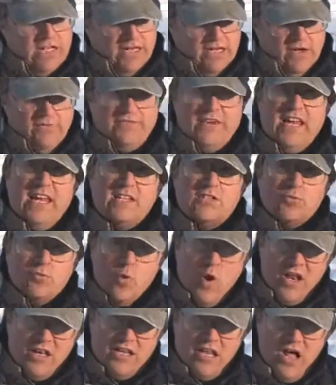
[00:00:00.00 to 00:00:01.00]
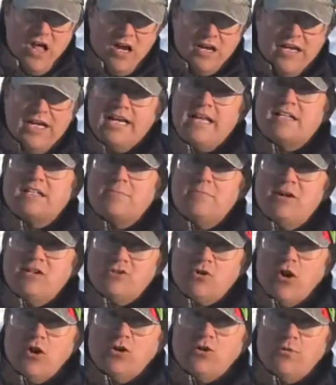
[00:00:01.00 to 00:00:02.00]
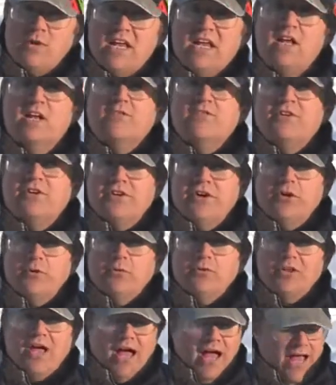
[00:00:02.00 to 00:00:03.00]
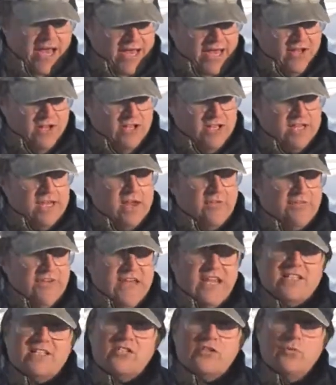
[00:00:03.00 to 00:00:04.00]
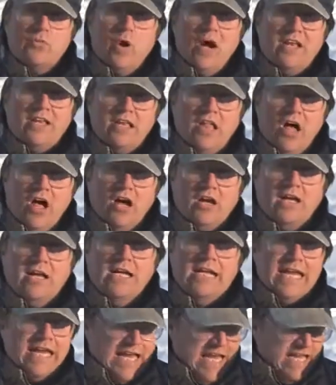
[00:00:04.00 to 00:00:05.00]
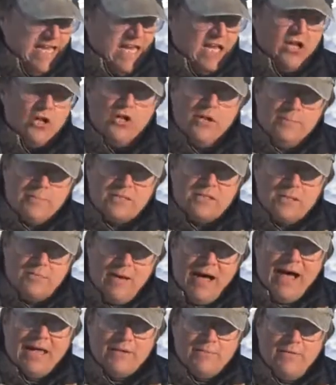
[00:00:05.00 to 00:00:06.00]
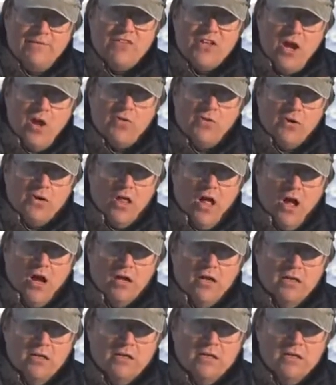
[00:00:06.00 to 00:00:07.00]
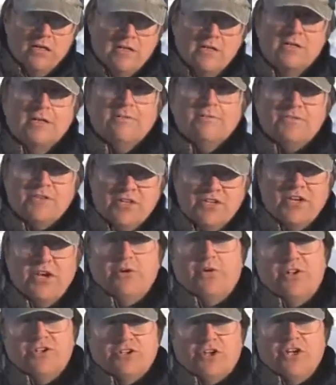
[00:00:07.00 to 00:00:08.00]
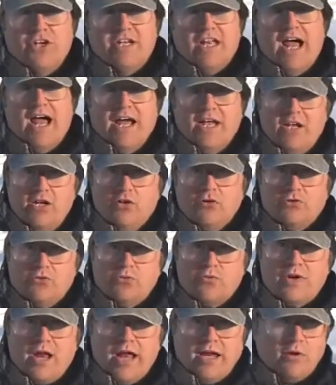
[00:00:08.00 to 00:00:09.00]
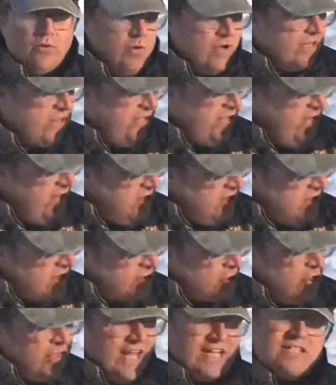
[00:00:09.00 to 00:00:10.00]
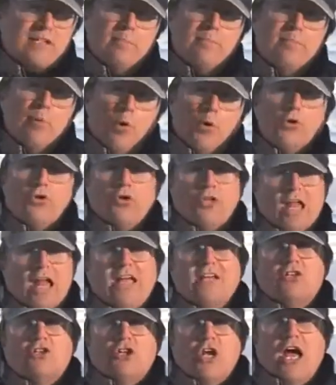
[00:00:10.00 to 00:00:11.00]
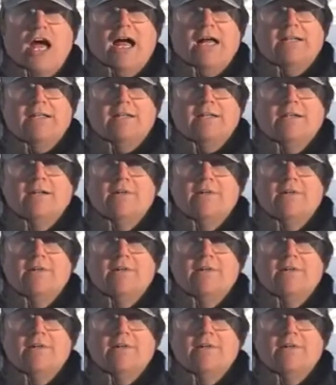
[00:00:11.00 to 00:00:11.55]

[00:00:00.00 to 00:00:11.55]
If he hits one lung and hits a major artery, the deer will die. If he hits the one lung and he clips the bottom of the other lung, the deer is going to die and he'll die quickly. So that's a borderline shot.